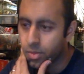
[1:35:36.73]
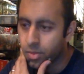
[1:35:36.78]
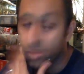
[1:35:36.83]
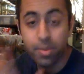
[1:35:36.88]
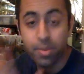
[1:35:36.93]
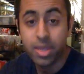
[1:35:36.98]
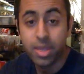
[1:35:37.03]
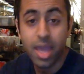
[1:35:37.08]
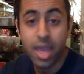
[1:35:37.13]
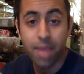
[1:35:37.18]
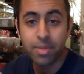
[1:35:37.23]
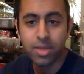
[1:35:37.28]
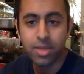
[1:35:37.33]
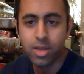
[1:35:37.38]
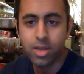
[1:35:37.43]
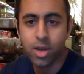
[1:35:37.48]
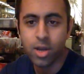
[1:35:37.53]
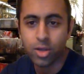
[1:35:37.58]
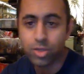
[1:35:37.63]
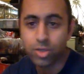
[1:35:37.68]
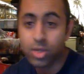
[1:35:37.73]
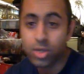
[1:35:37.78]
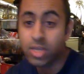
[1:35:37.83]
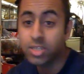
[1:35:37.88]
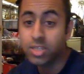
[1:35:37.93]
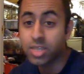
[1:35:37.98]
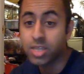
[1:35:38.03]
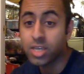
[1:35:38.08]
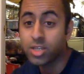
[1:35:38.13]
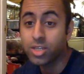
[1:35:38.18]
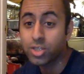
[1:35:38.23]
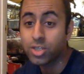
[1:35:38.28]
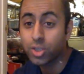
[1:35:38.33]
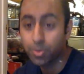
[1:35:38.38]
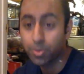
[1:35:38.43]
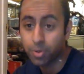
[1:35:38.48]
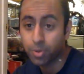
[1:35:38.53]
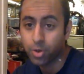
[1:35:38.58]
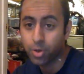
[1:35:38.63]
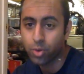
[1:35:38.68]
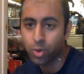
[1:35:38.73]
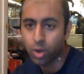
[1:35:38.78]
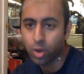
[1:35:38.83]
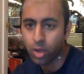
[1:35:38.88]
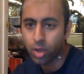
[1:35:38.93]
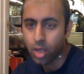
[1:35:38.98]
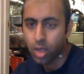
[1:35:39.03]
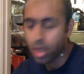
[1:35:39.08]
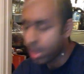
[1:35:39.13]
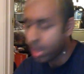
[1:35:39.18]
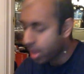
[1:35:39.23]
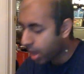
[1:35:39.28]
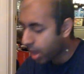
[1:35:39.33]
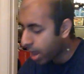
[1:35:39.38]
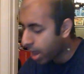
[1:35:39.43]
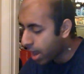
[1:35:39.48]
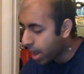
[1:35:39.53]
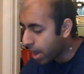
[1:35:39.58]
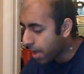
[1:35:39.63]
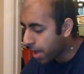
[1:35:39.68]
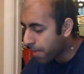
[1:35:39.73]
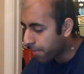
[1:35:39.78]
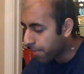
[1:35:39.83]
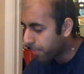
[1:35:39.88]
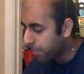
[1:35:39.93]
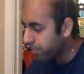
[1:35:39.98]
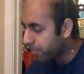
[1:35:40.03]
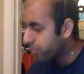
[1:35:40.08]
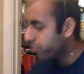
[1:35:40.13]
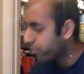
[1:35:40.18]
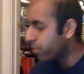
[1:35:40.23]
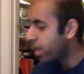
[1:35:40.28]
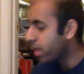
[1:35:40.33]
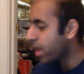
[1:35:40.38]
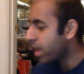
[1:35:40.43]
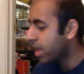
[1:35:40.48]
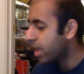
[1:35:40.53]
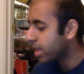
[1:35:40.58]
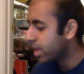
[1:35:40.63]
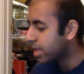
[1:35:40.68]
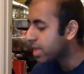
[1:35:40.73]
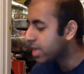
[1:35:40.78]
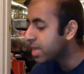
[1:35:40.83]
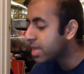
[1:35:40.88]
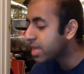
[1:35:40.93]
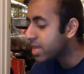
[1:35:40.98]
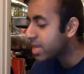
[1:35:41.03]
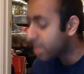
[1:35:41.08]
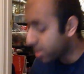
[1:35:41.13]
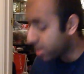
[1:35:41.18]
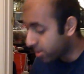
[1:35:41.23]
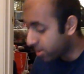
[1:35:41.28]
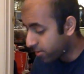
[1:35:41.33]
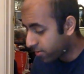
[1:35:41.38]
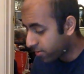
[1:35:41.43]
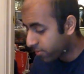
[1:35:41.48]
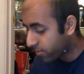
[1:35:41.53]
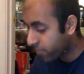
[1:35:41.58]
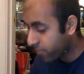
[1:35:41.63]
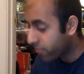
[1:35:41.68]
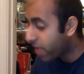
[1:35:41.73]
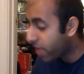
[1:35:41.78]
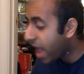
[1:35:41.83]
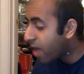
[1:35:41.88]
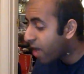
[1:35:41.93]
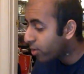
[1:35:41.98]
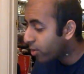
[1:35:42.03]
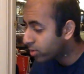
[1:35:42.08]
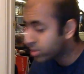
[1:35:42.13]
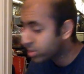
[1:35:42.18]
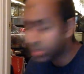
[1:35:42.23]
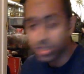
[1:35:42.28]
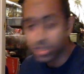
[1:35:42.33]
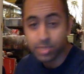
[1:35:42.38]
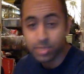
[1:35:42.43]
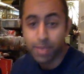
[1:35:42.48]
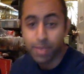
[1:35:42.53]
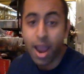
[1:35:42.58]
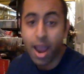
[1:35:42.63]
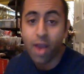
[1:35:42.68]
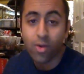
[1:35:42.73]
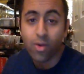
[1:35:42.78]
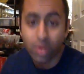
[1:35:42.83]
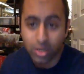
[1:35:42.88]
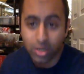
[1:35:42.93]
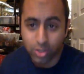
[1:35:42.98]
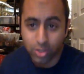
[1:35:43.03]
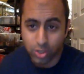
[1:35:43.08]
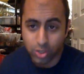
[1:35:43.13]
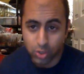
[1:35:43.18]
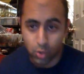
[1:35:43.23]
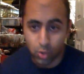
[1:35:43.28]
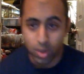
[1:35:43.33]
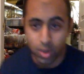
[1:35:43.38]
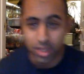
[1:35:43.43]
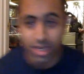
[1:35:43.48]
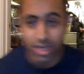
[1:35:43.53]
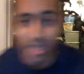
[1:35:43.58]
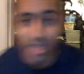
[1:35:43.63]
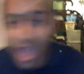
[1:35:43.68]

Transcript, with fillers: but yeah, I mean, you know, so he's he's super cool. Um, he found this Power Rangers toy that he